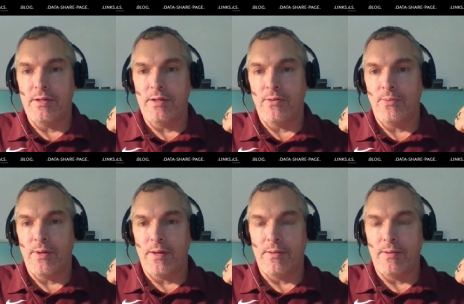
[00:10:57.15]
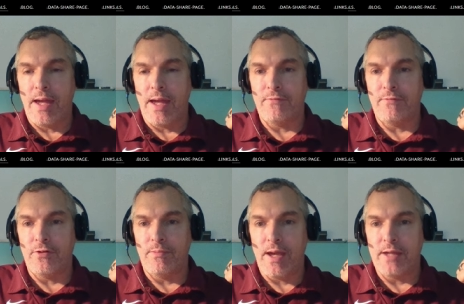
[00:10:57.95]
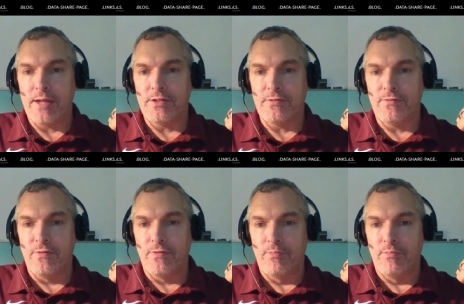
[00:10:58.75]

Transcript: you know, uh, adverb, adjective,